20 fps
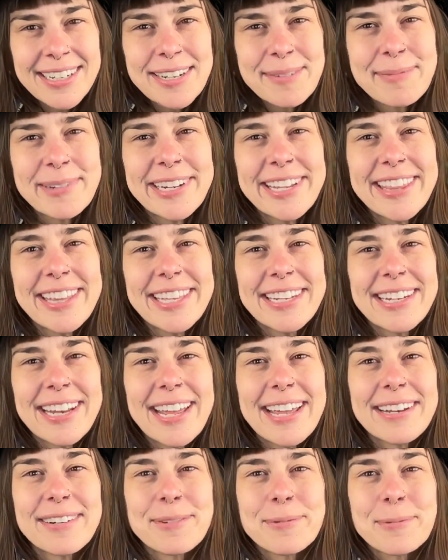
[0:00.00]
Breathe in
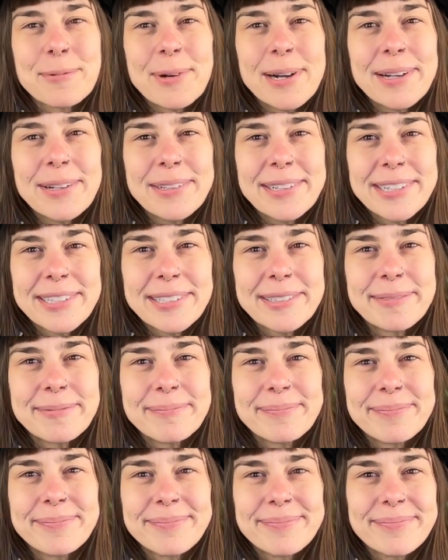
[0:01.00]
and
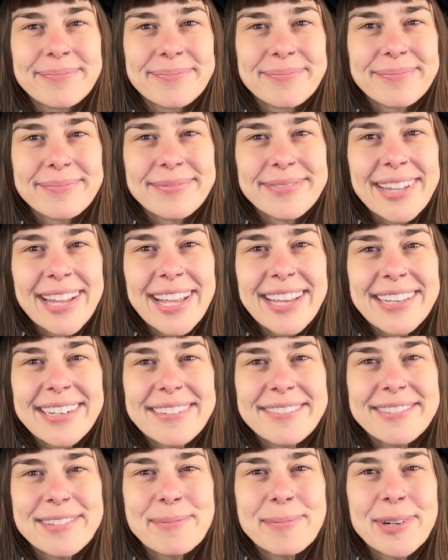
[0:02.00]
welcome
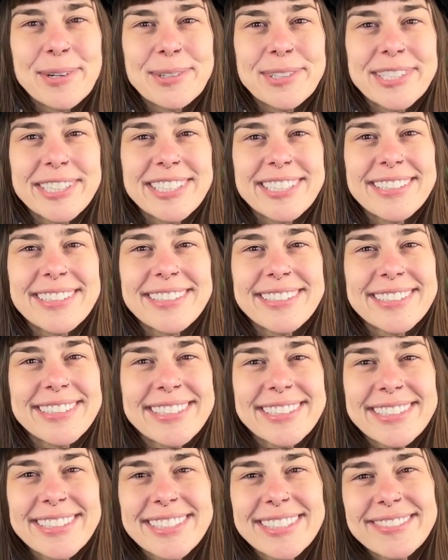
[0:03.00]
negative
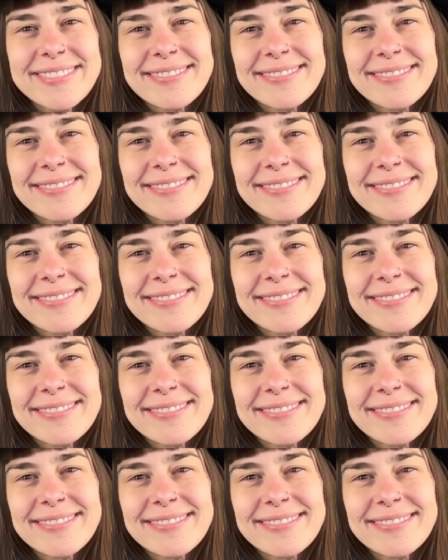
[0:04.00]
emotions.